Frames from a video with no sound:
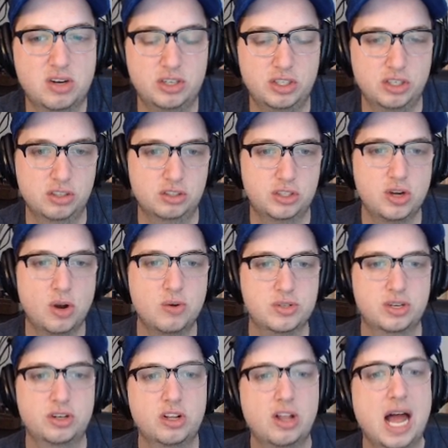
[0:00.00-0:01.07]
on your
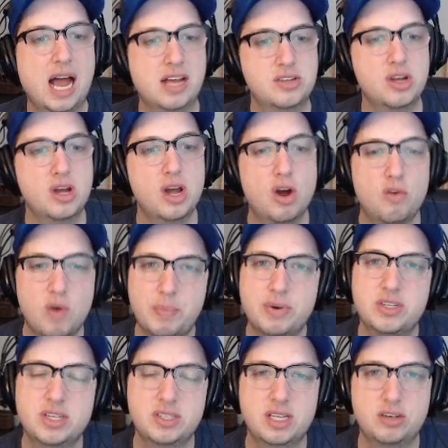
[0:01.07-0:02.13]
chosen class
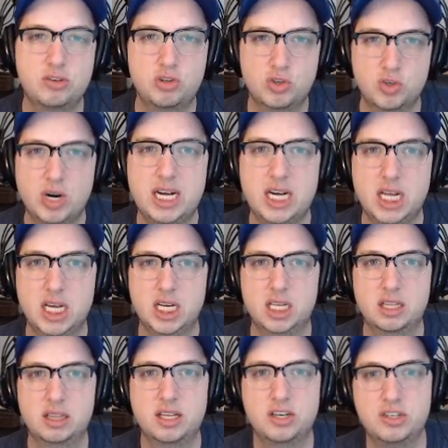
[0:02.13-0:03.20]
represents that training
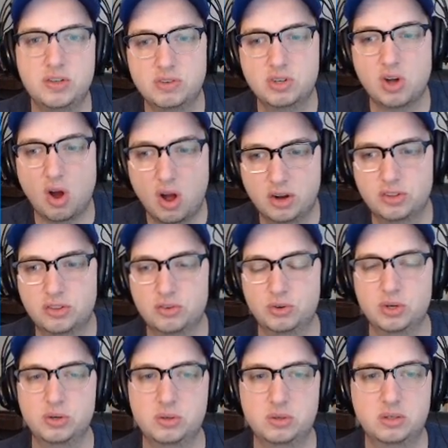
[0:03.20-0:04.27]
that you've gone
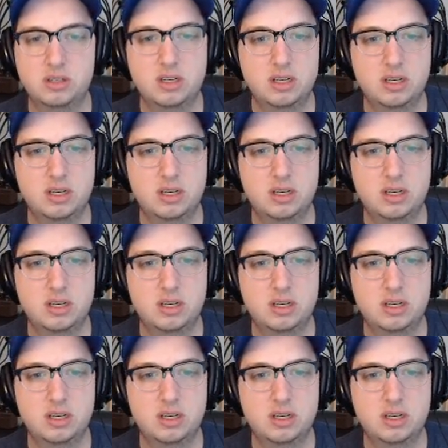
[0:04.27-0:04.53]
through